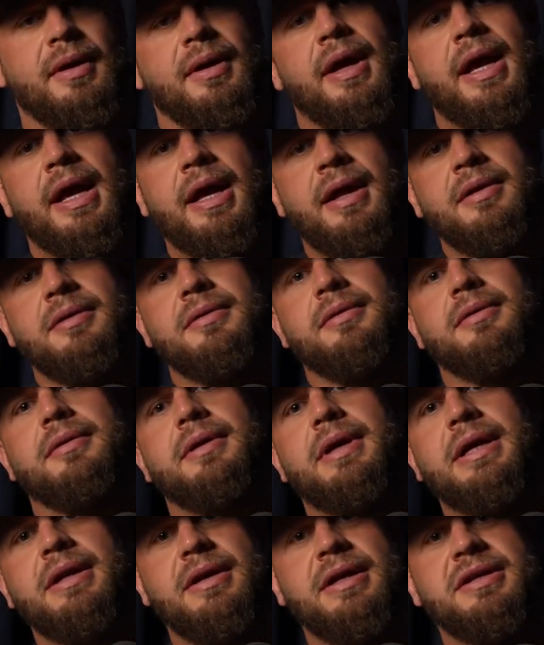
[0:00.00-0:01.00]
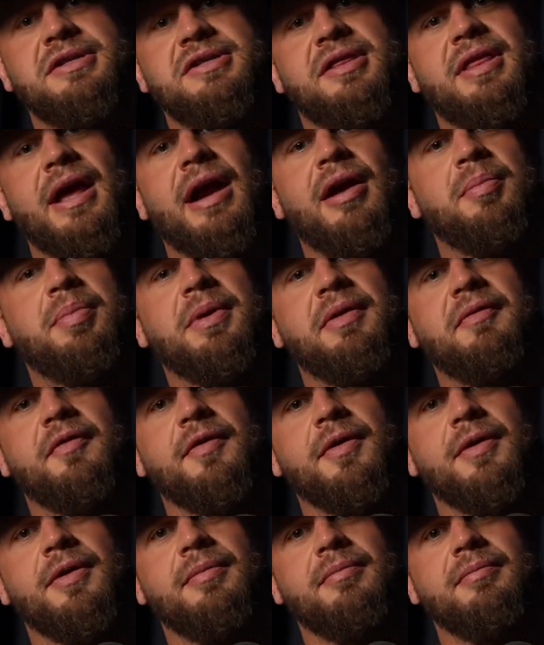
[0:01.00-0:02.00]
And it's therapy
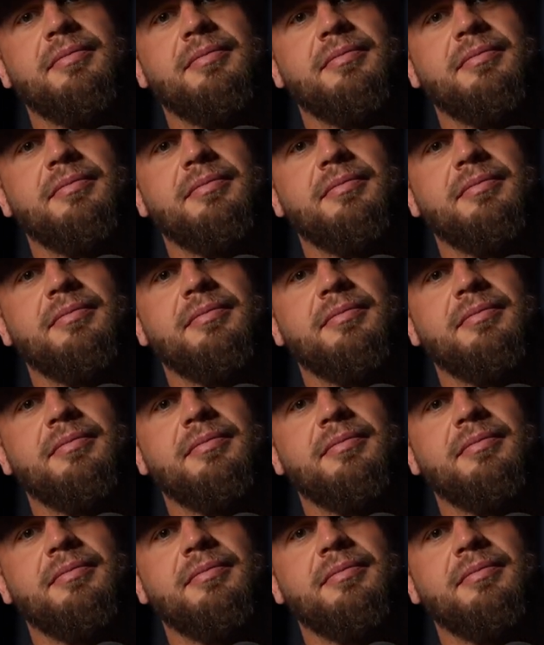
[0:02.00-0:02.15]
for,